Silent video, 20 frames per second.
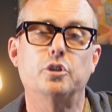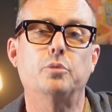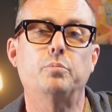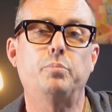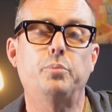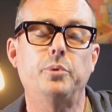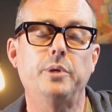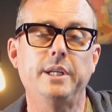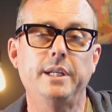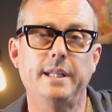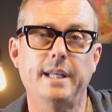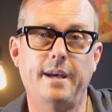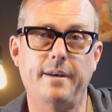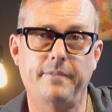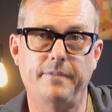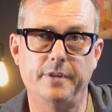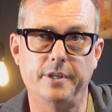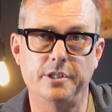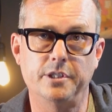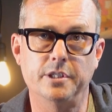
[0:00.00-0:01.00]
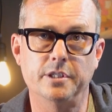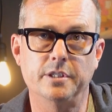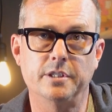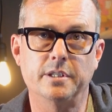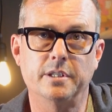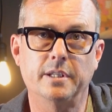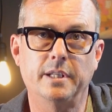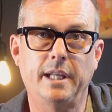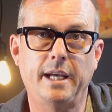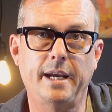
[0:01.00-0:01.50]
to bring that vision
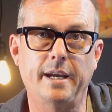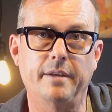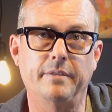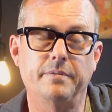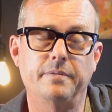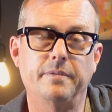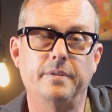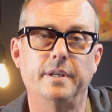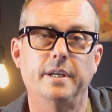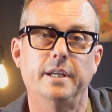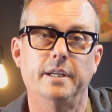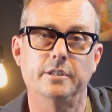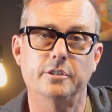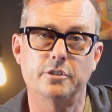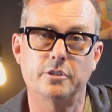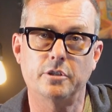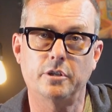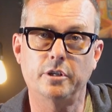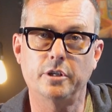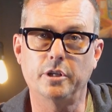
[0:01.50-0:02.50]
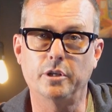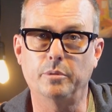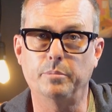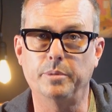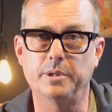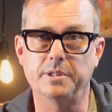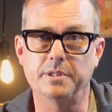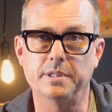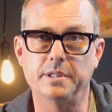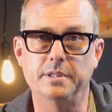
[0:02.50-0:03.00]
to life and start your
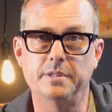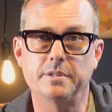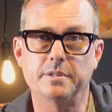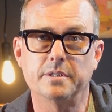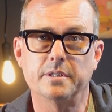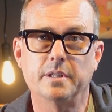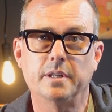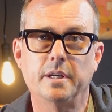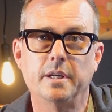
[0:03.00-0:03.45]
business.